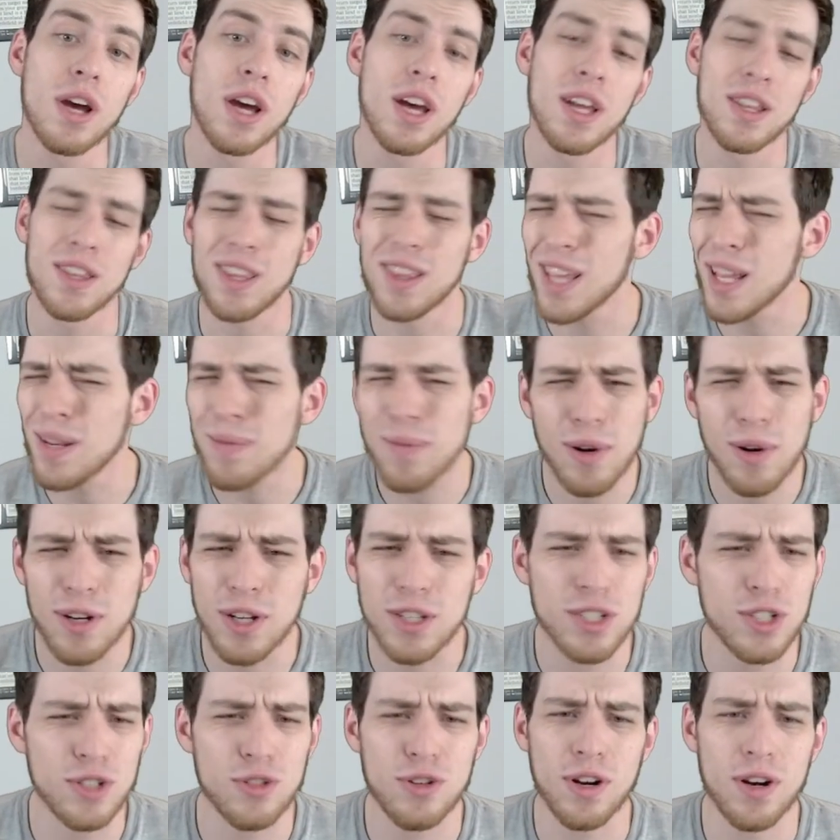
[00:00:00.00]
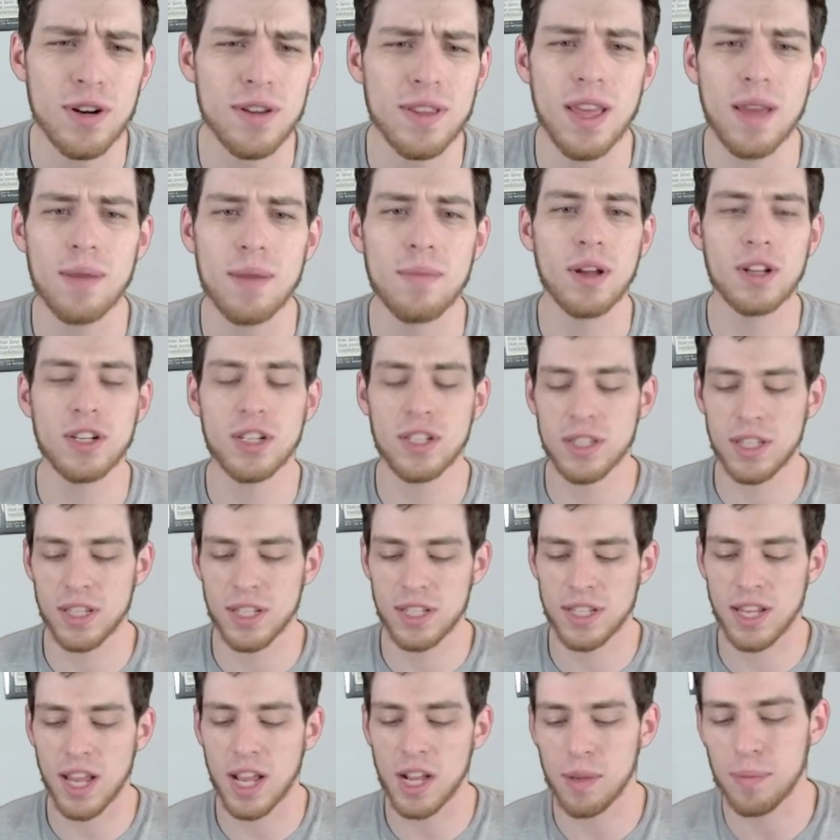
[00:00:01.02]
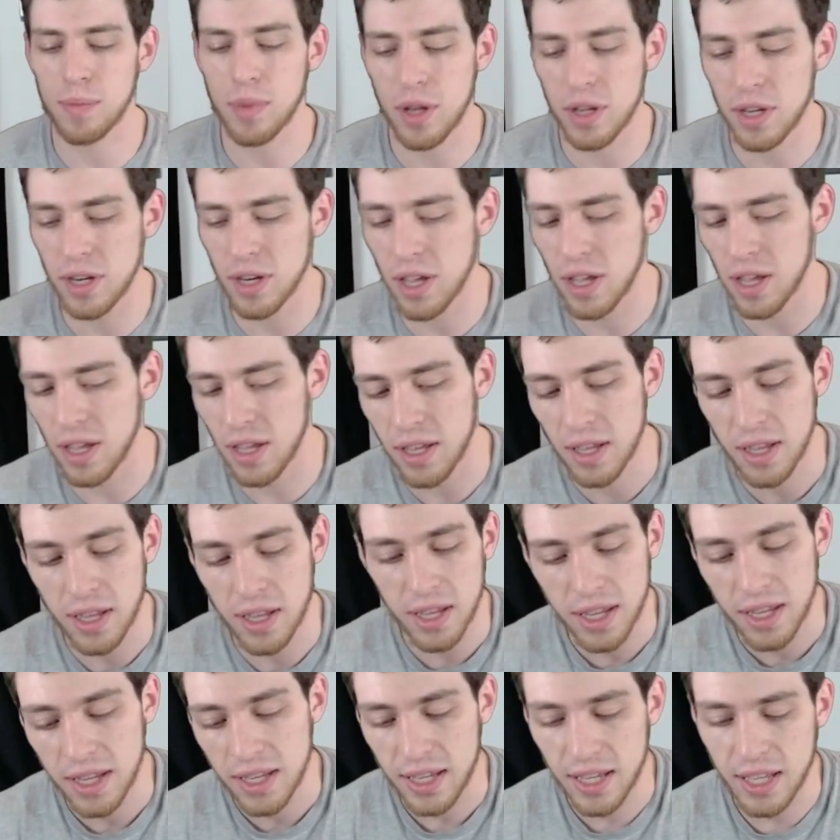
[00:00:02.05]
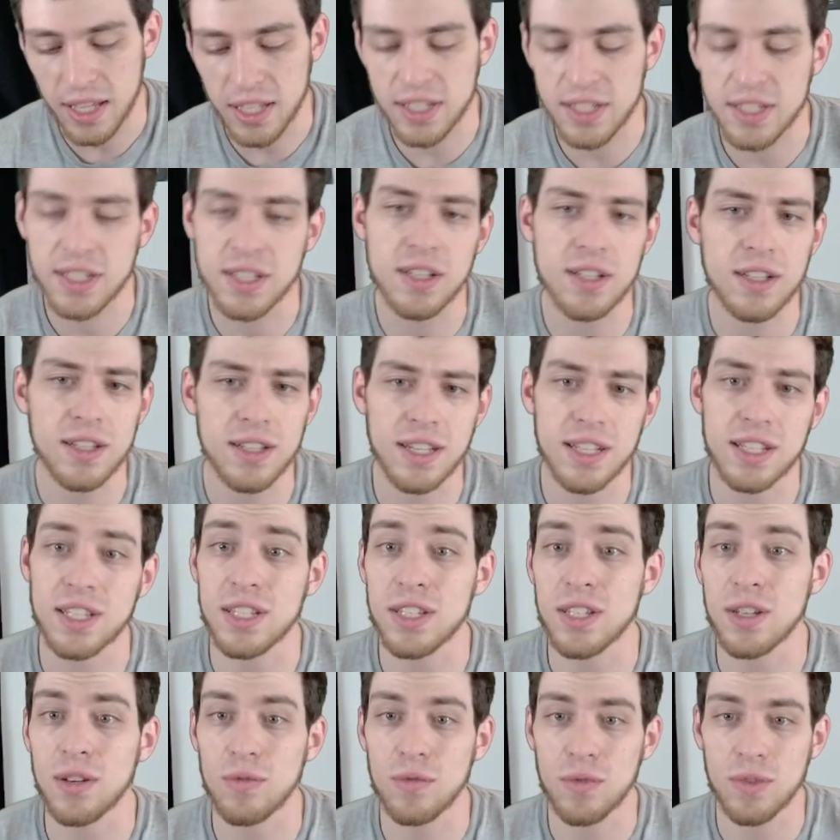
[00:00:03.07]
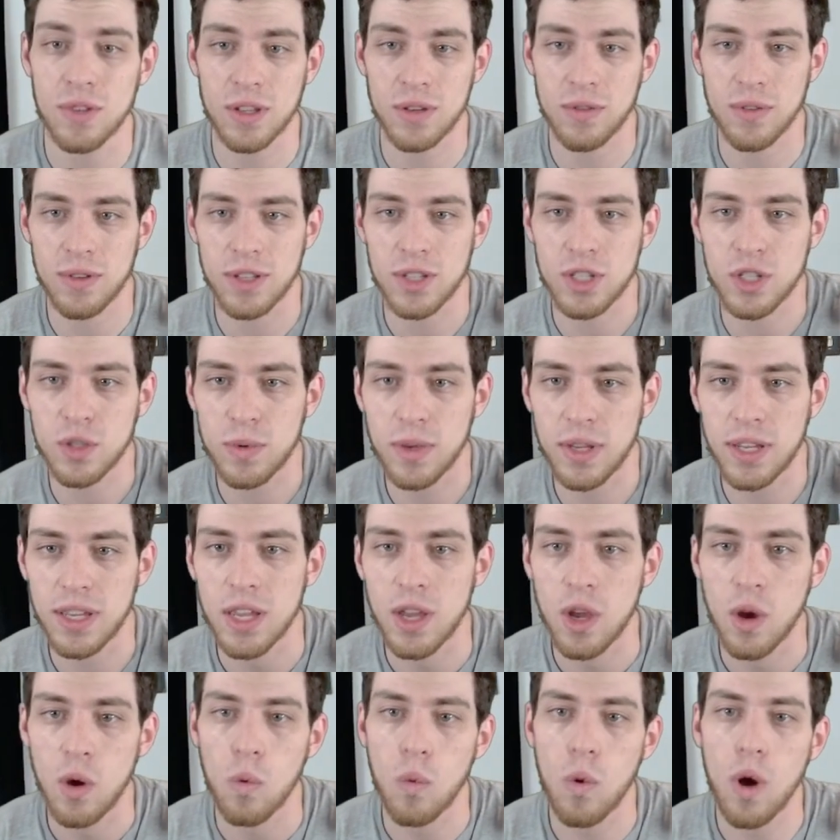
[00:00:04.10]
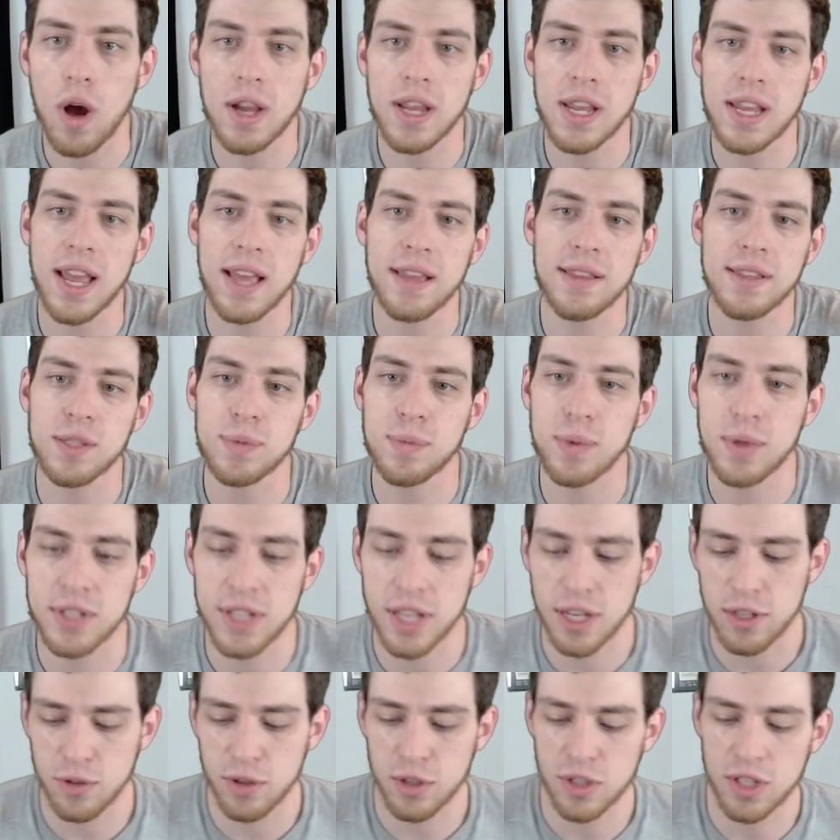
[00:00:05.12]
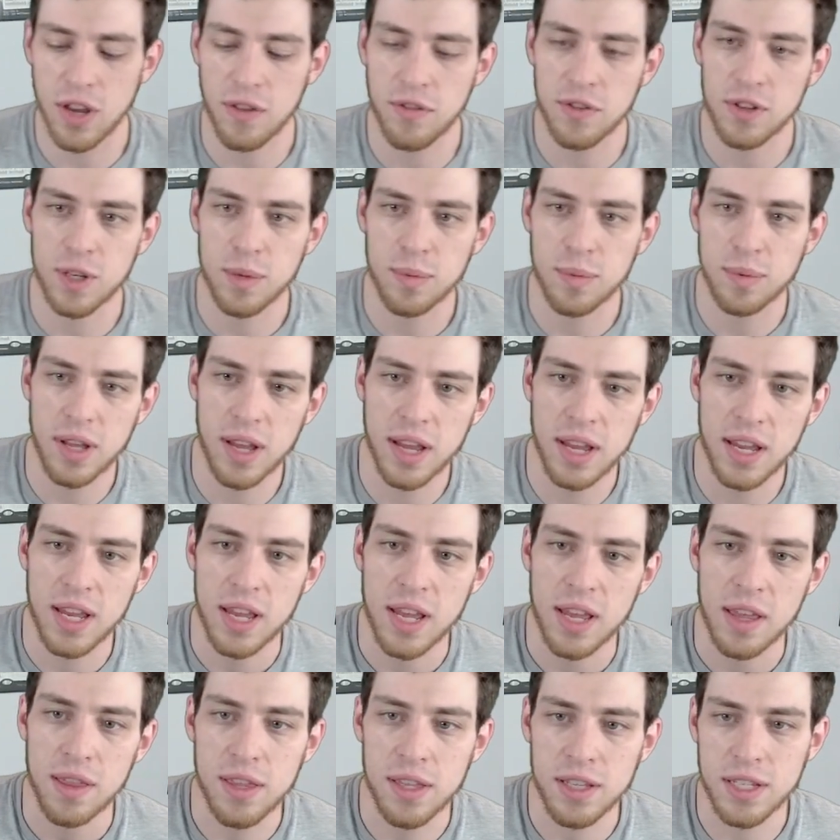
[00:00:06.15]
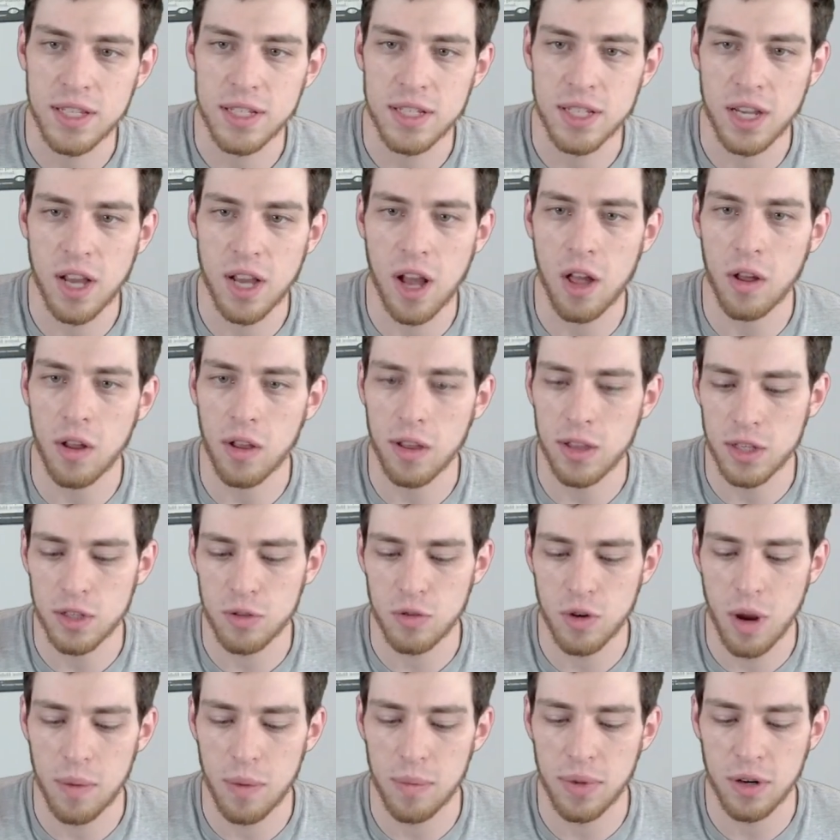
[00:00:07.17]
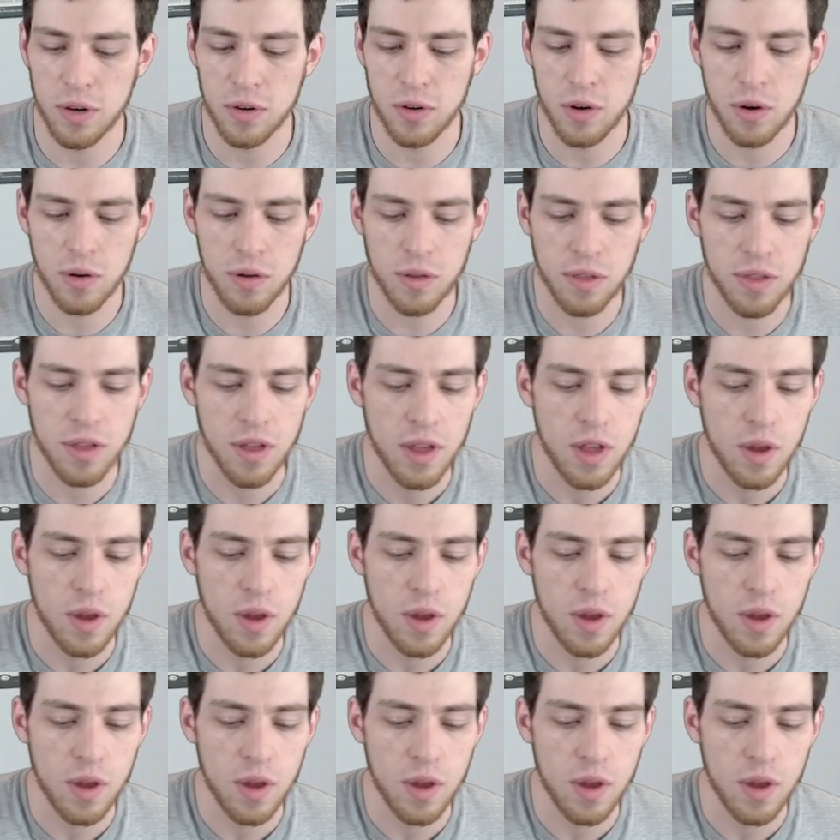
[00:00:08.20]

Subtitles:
The land part doesn't trigger that much in this deck, but it's still really, really sweet. Walking Atlas puts extra stuff into play. This is a colorless Rampant Growth.